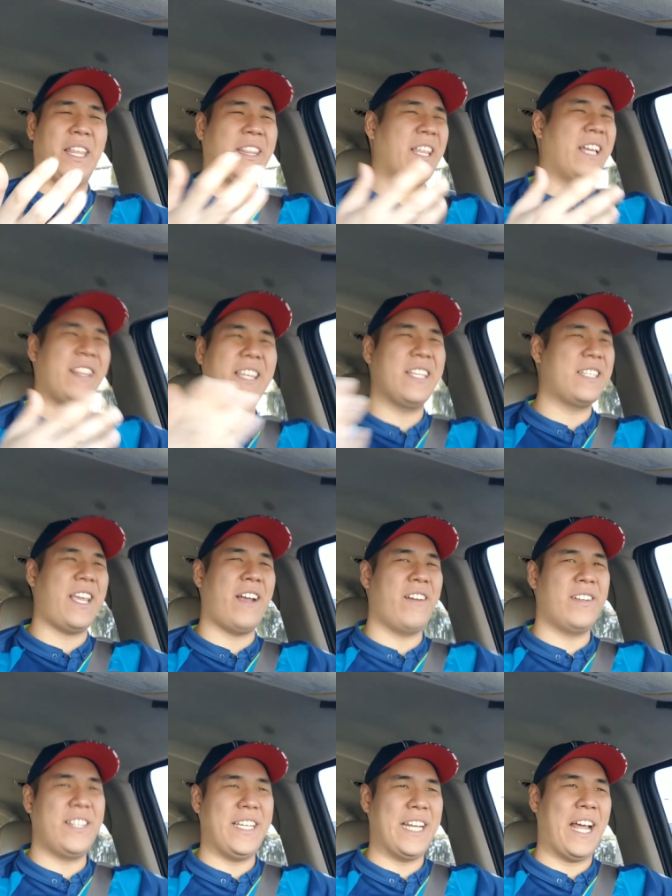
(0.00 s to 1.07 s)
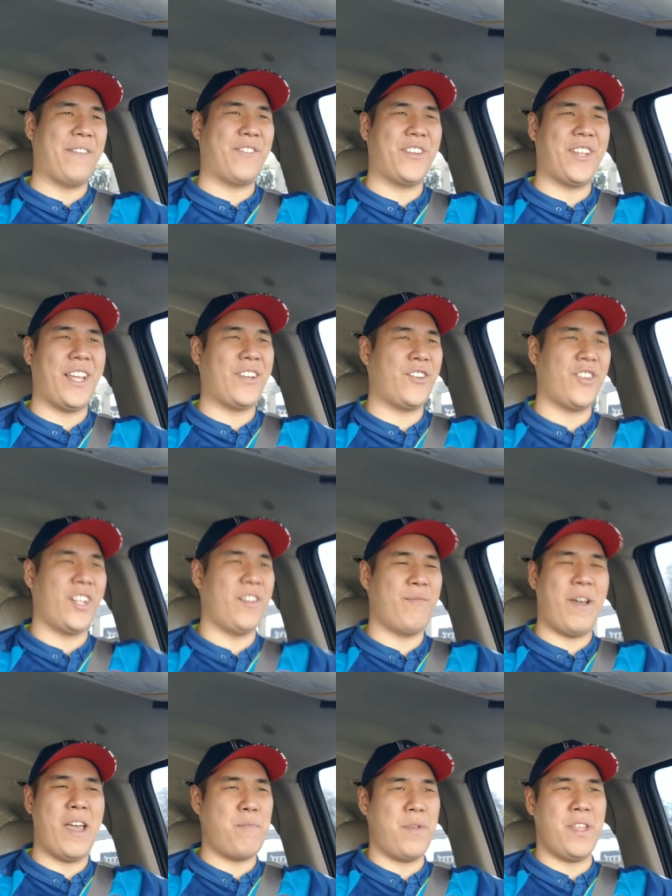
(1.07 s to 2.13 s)
nothing's guaranteed after that shit, in
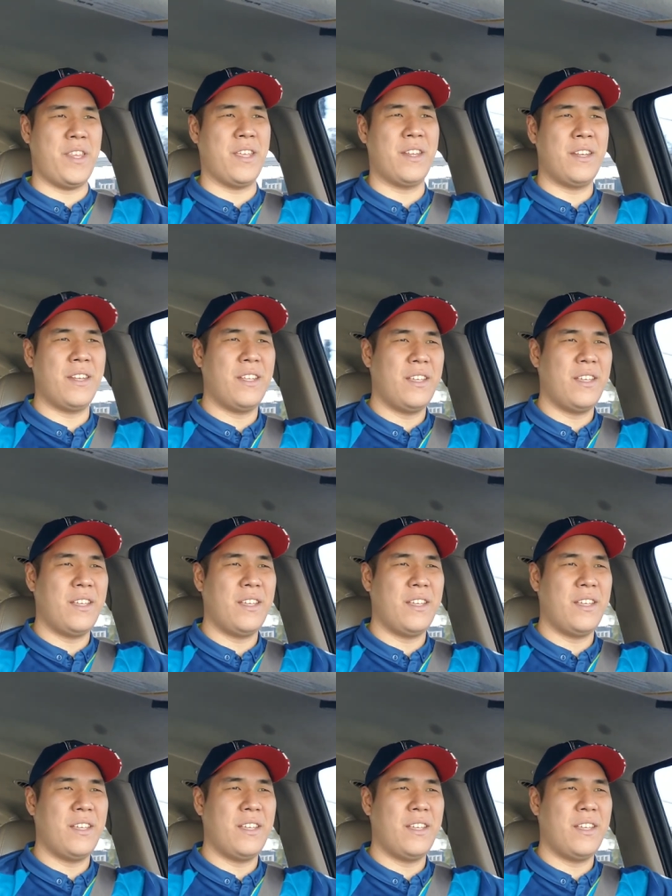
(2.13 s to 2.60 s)
my opinion.